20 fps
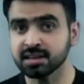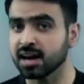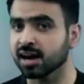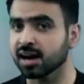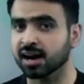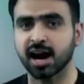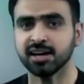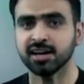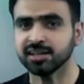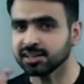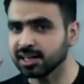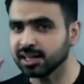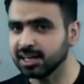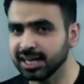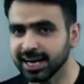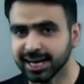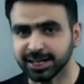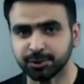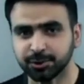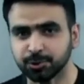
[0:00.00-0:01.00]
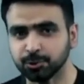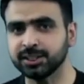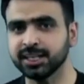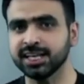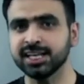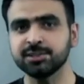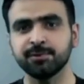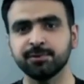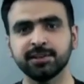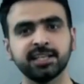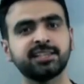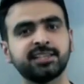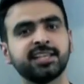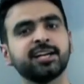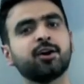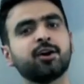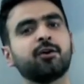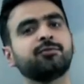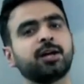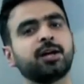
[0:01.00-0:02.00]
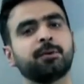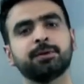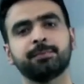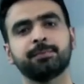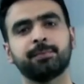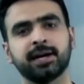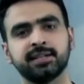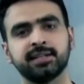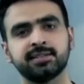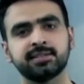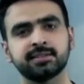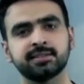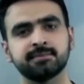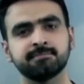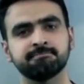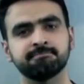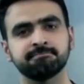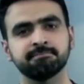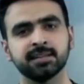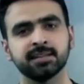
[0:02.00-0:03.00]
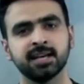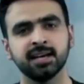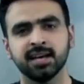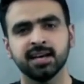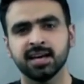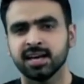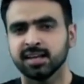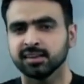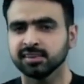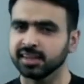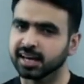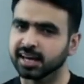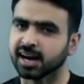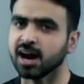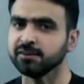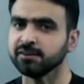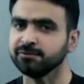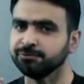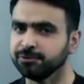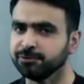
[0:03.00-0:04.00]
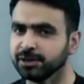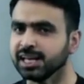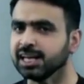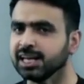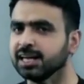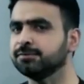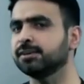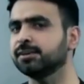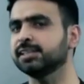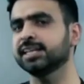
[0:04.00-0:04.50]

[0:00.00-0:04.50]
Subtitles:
can't relate to these when they think of Yummy Bites. They can't feel it when they